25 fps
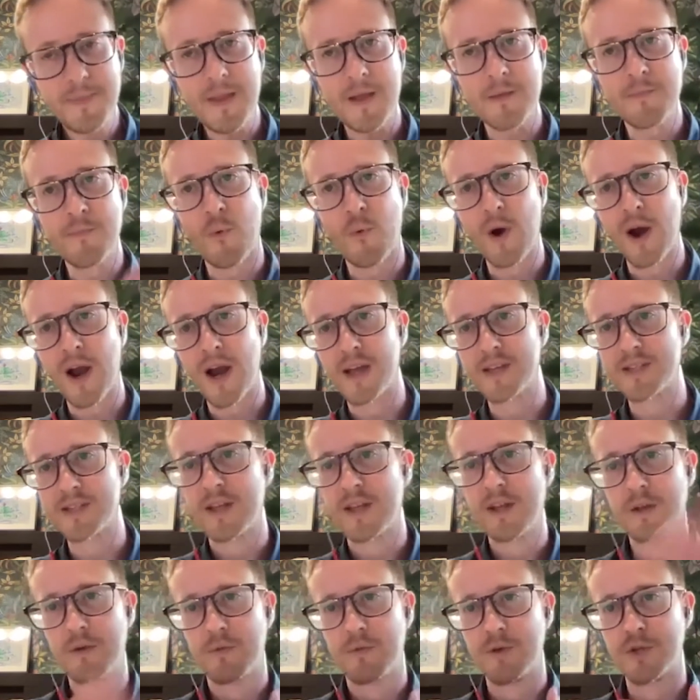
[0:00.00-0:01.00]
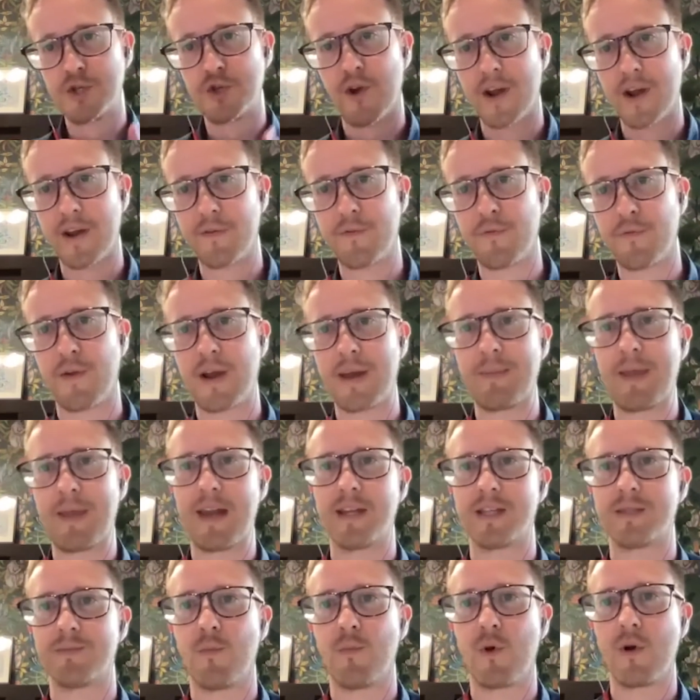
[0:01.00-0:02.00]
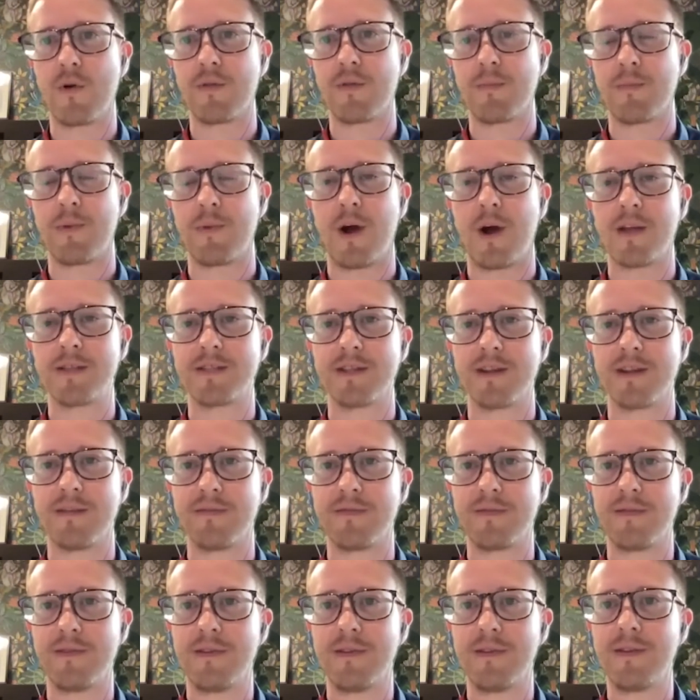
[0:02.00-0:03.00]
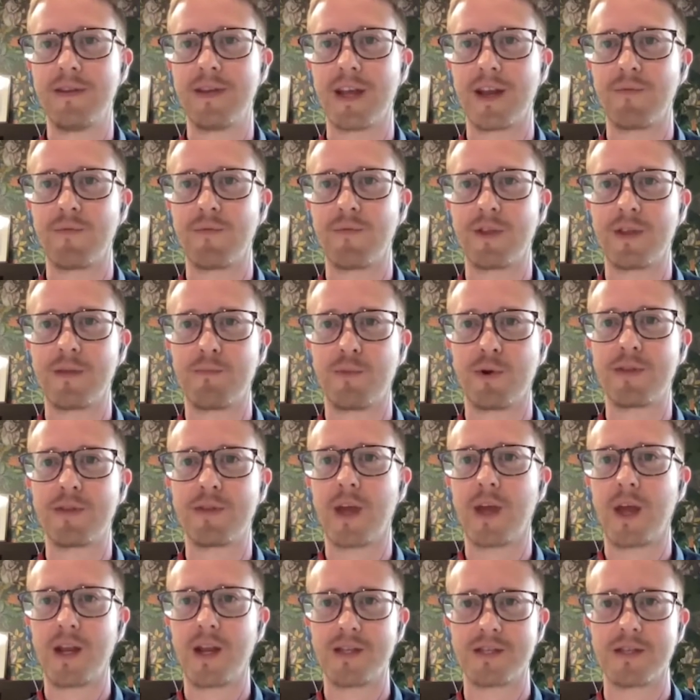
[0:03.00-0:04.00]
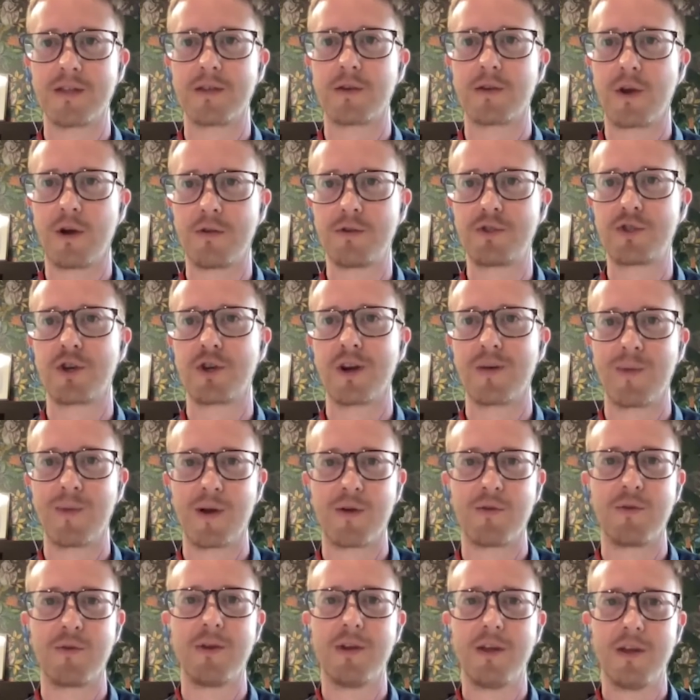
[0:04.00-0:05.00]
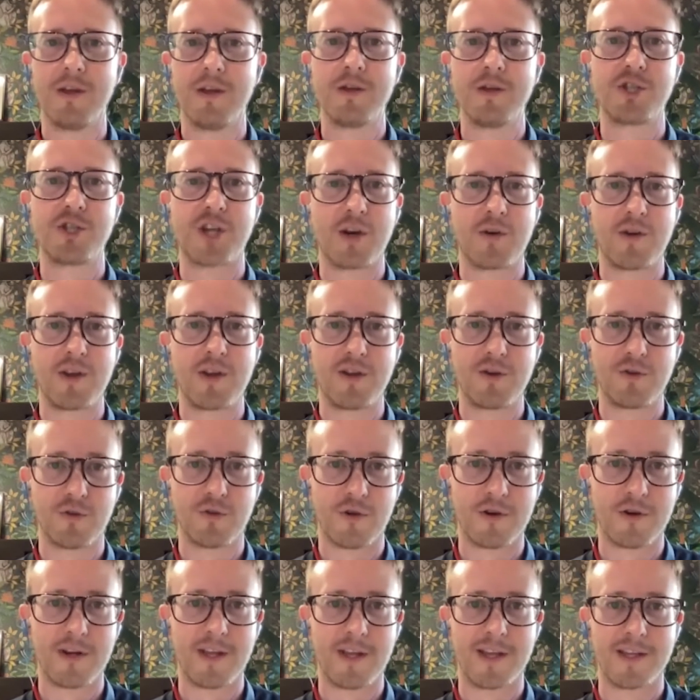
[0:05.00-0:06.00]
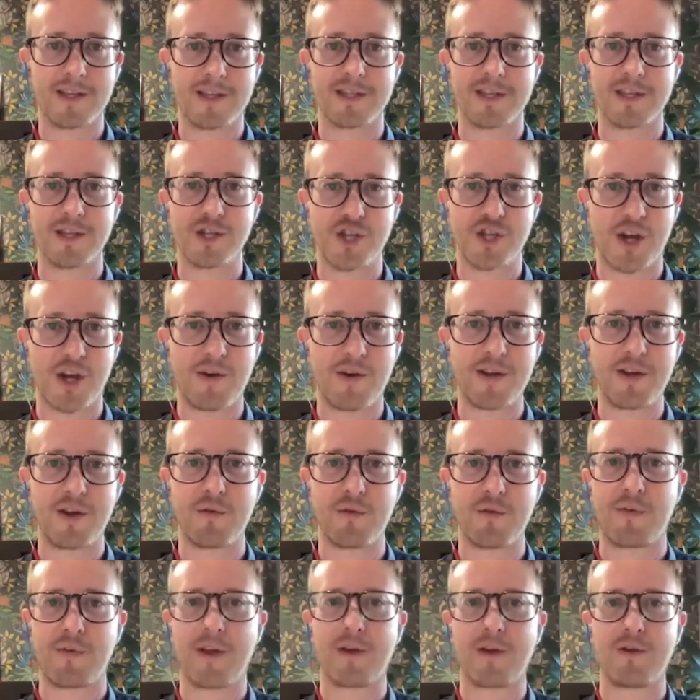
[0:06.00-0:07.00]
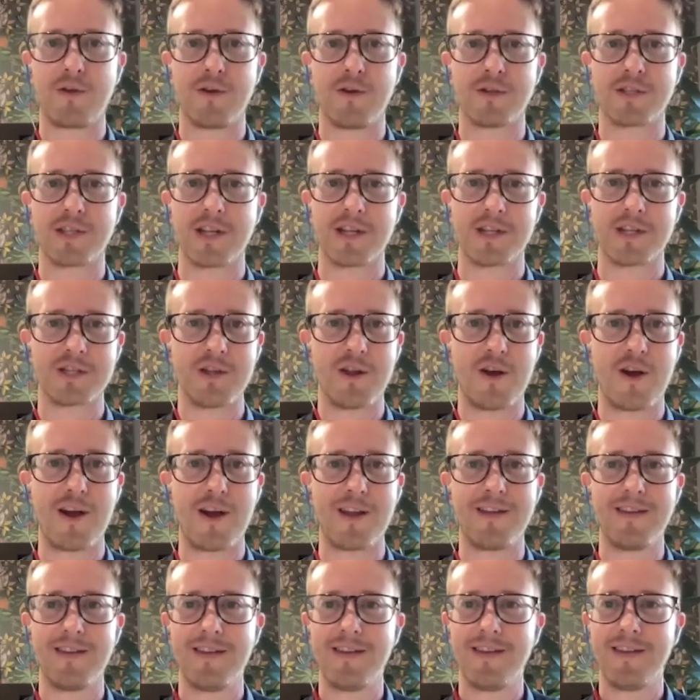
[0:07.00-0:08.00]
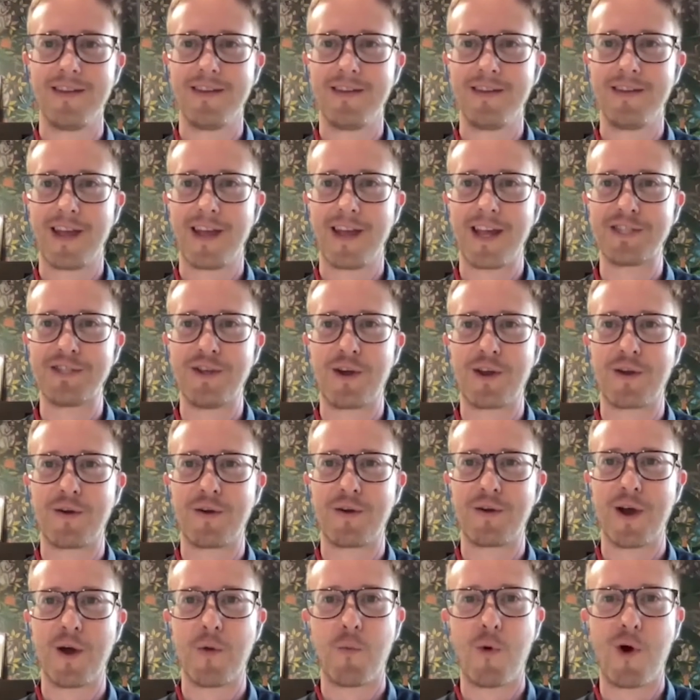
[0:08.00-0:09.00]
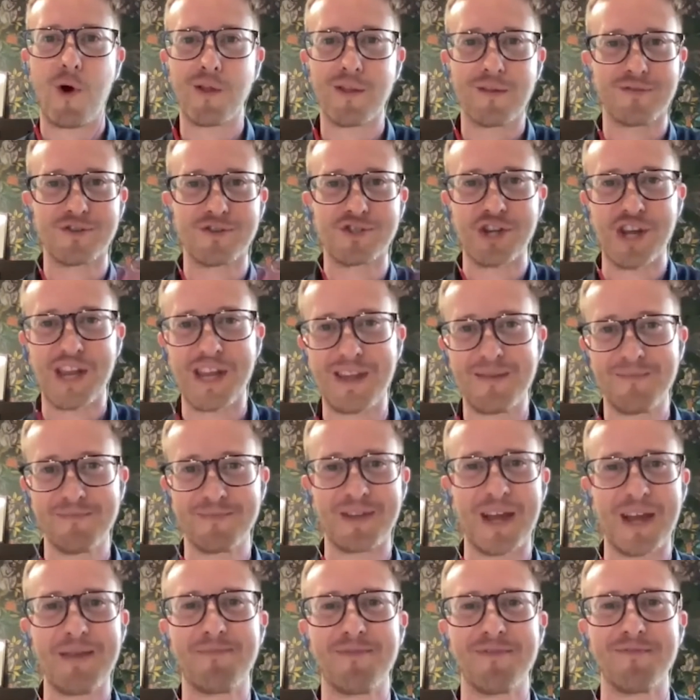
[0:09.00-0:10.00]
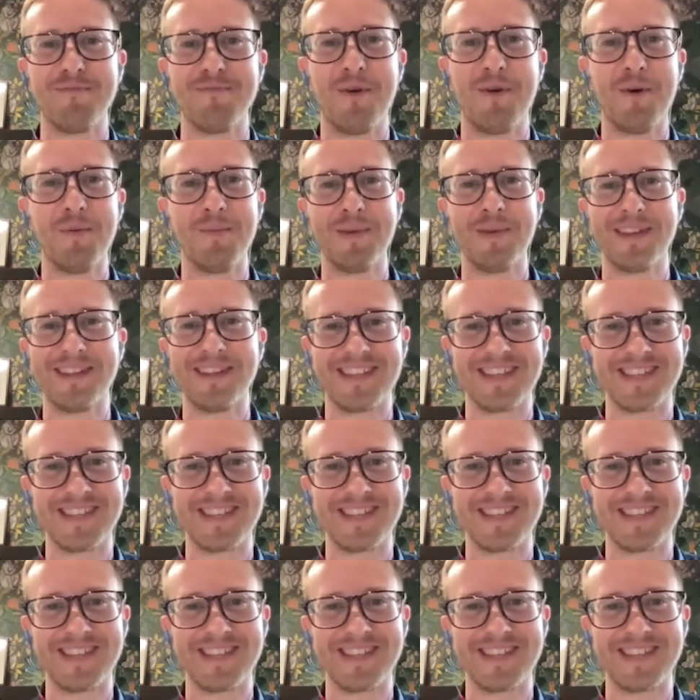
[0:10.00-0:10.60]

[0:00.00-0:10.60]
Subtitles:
Whereas we try to frame that as more of the positive and really put that into the culture about sharing your learnings and sharing your failures. And it's not a wall of shame type of moment.